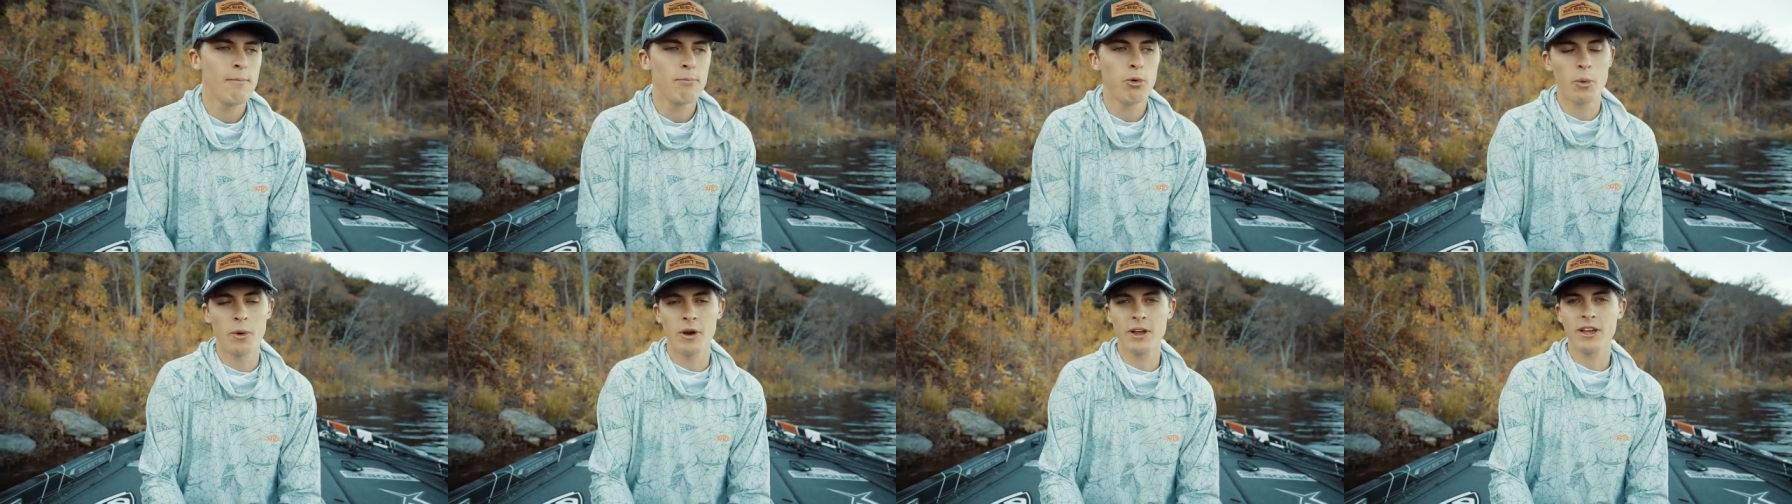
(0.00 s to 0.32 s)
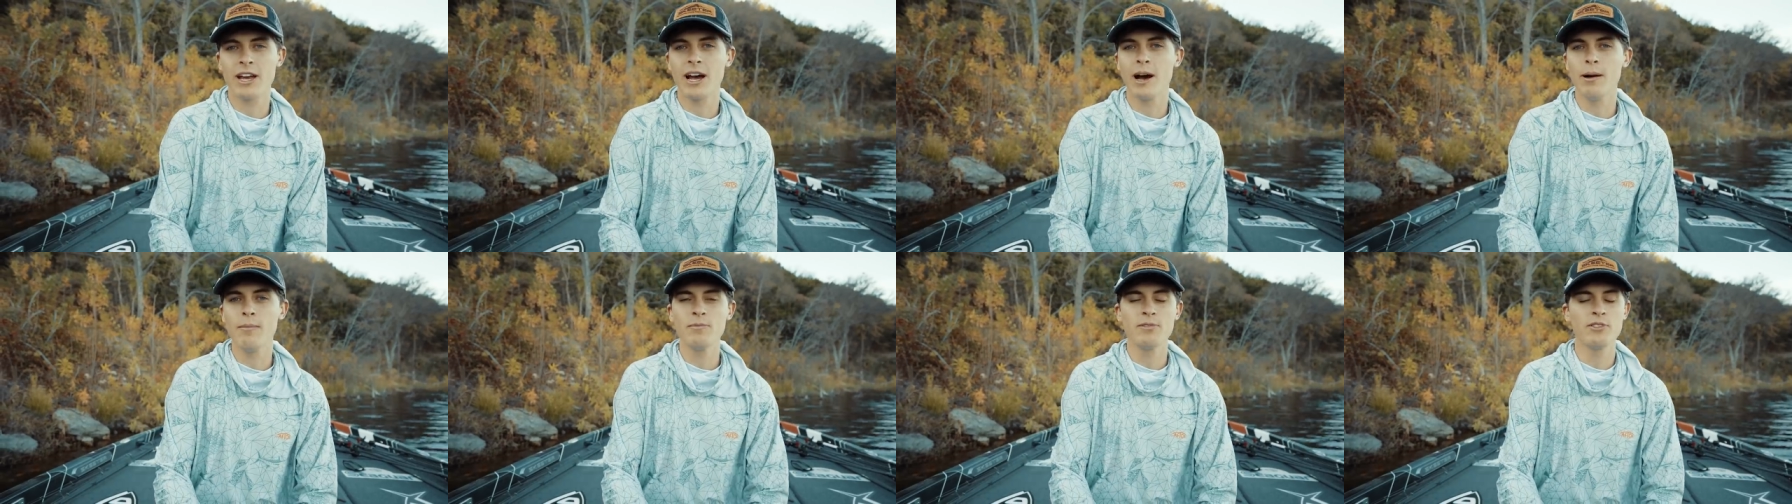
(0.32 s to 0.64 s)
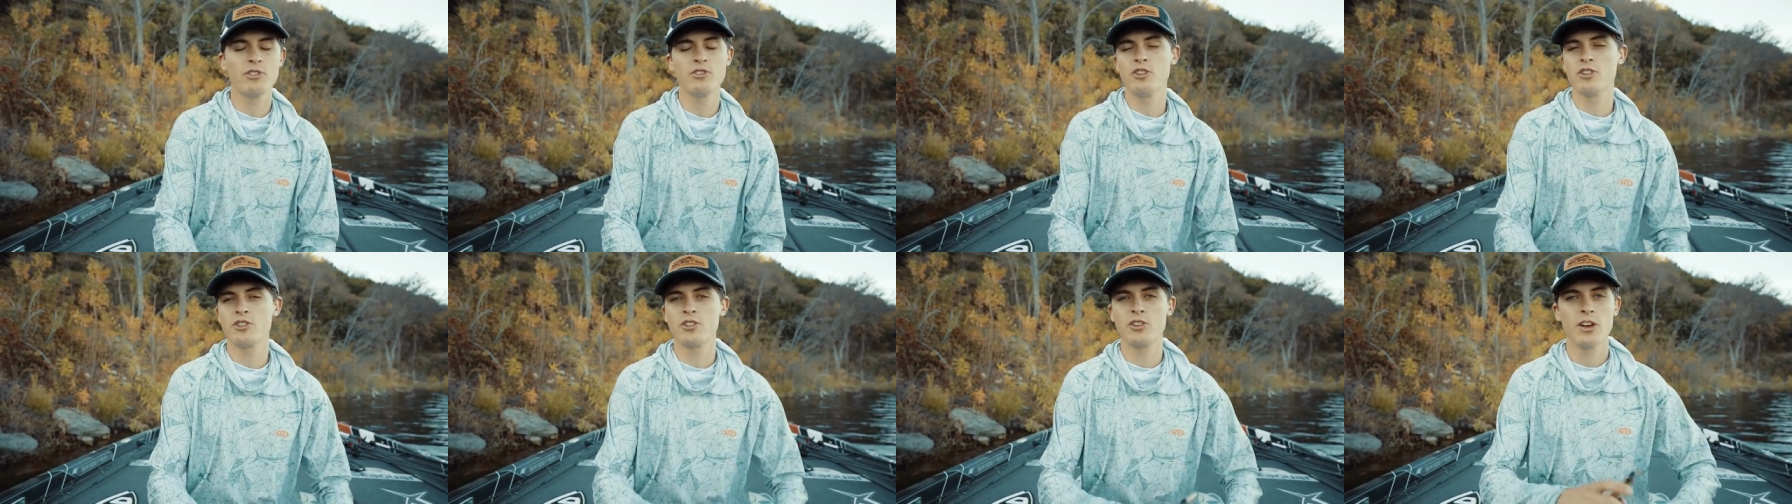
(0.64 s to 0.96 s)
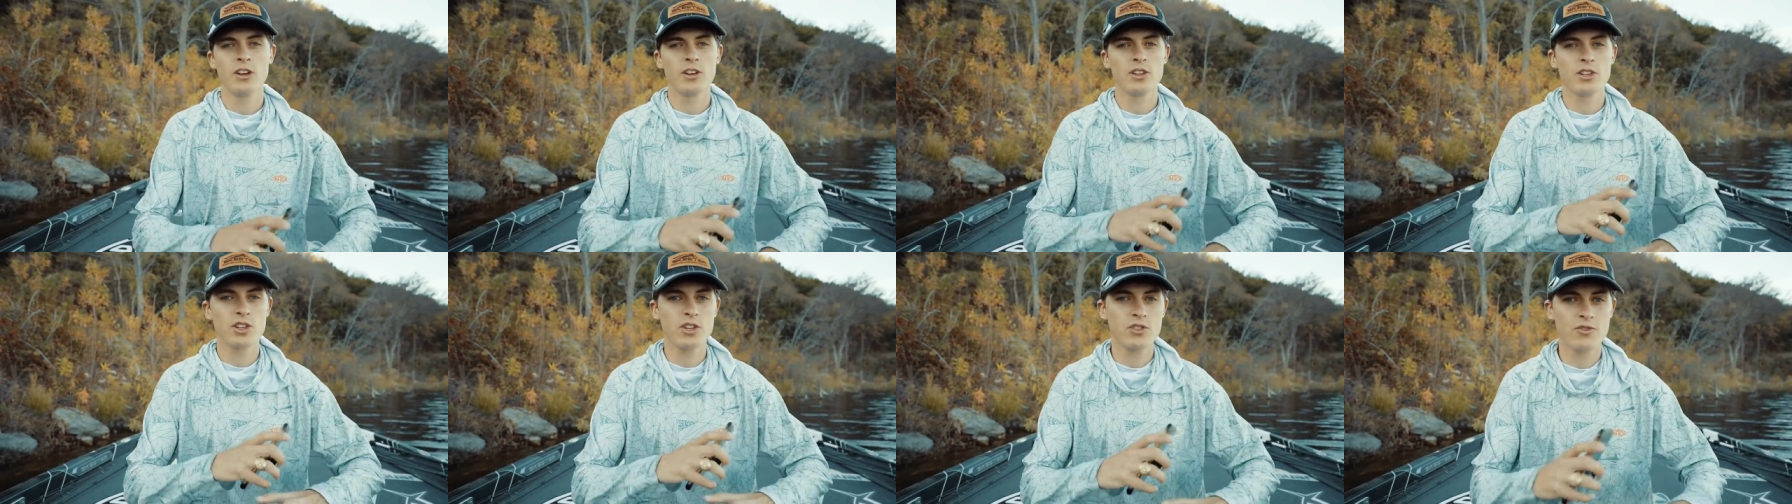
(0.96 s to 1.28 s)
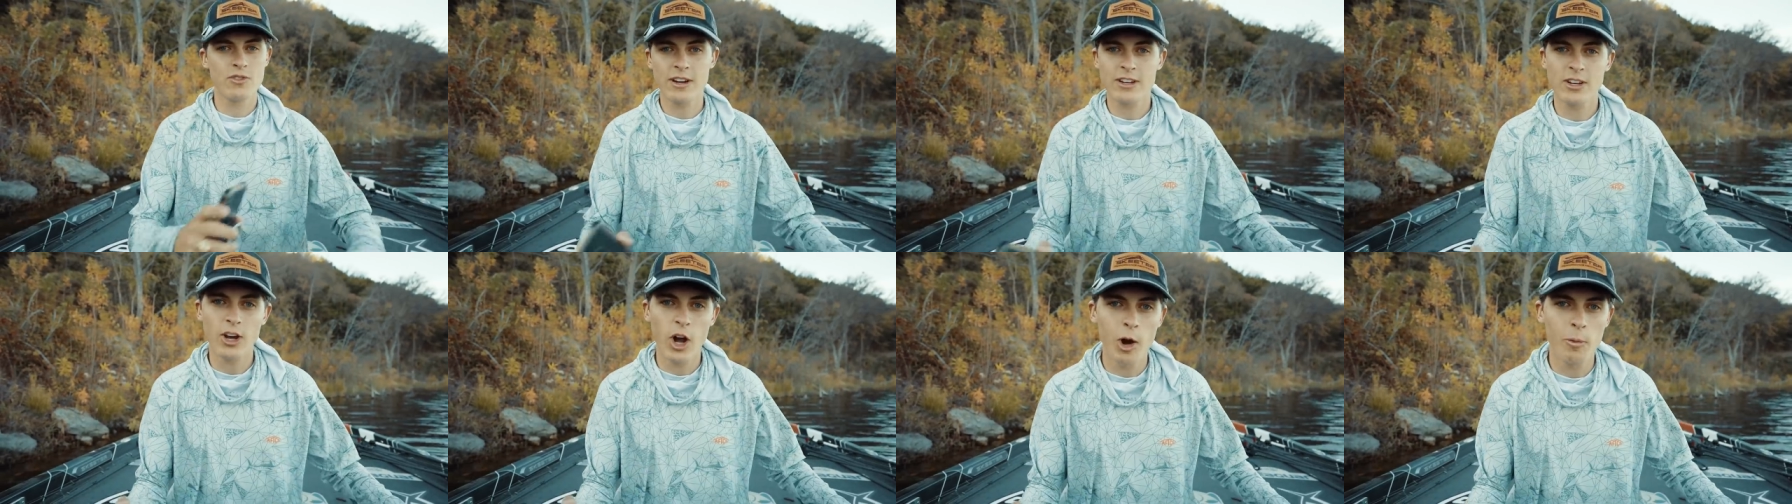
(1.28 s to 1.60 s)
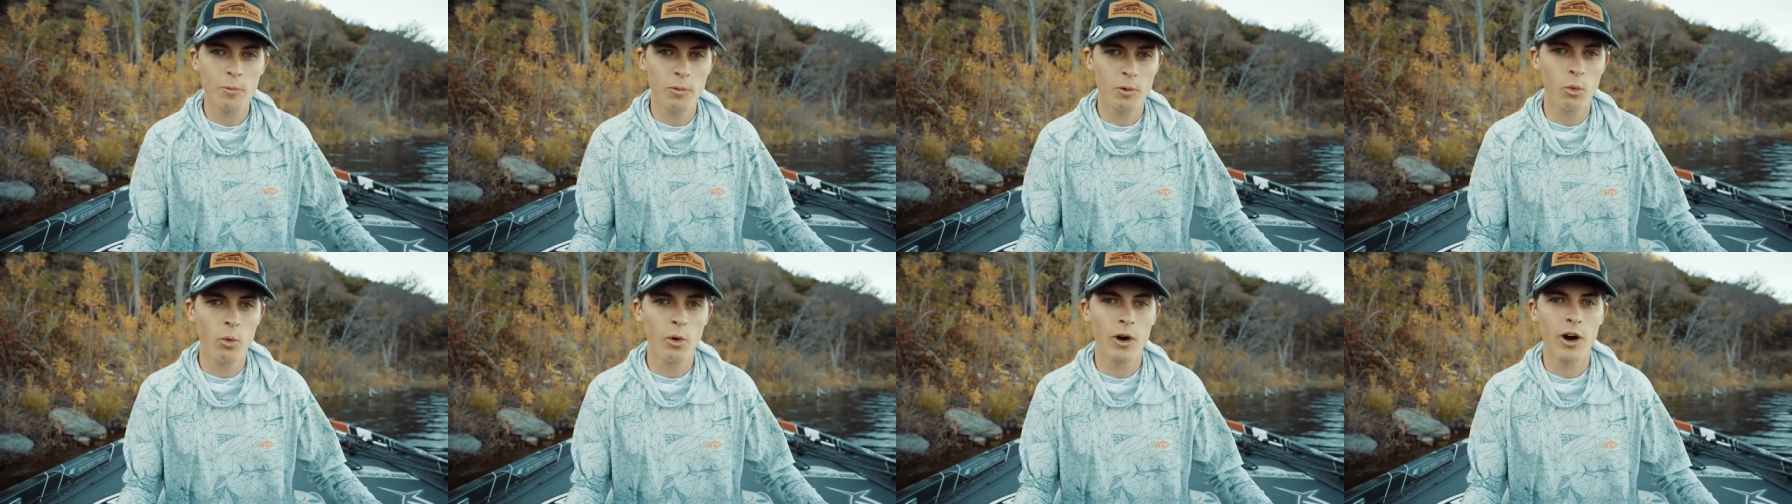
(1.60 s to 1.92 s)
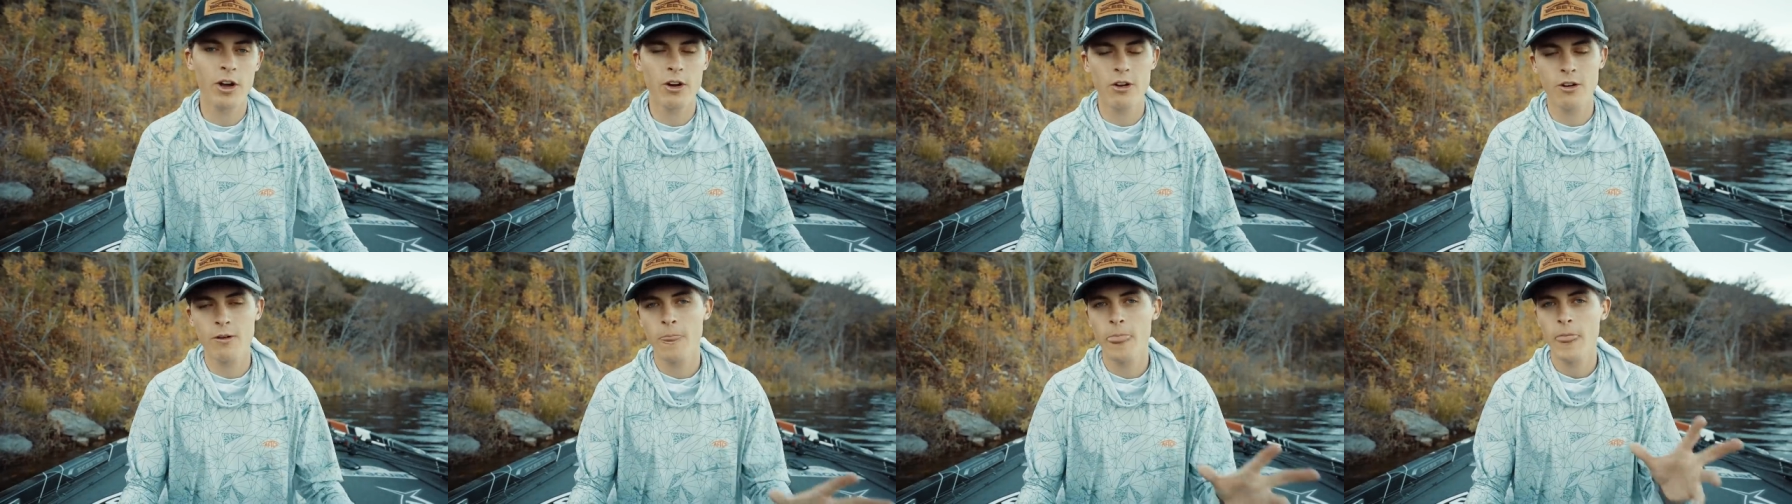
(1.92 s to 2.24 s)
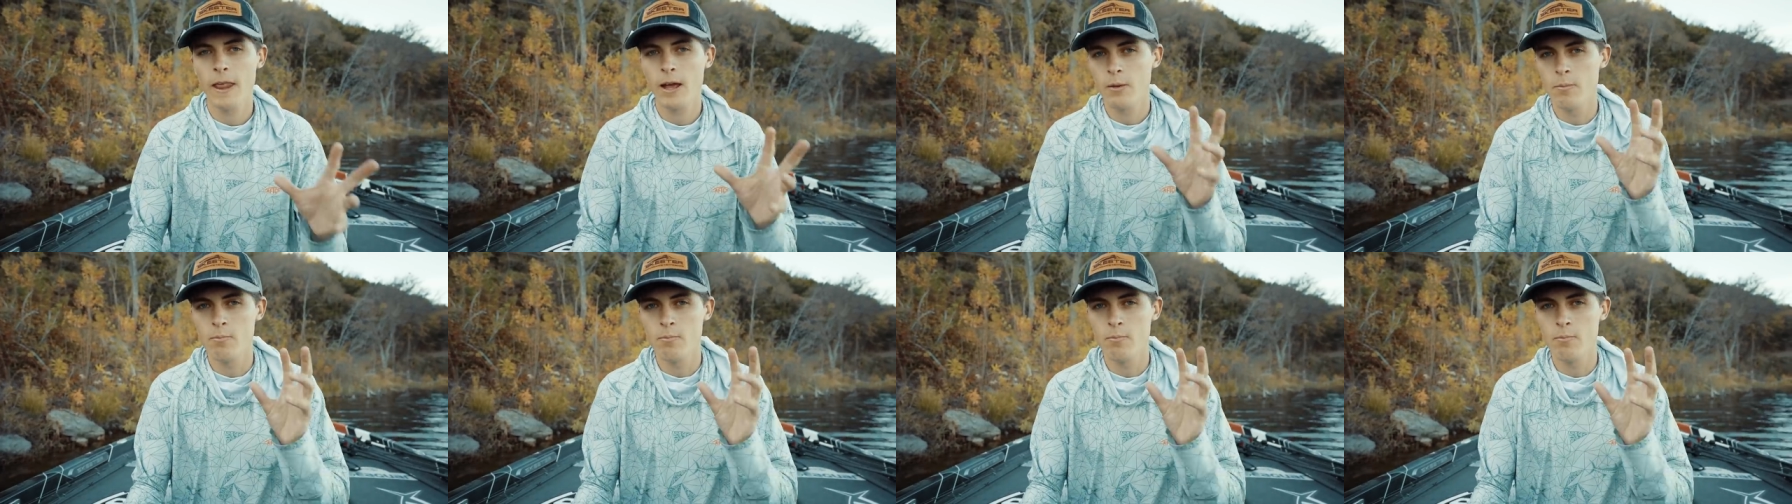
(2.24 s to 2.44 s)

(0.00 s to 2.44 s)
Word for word: But when it comes to just strict open water,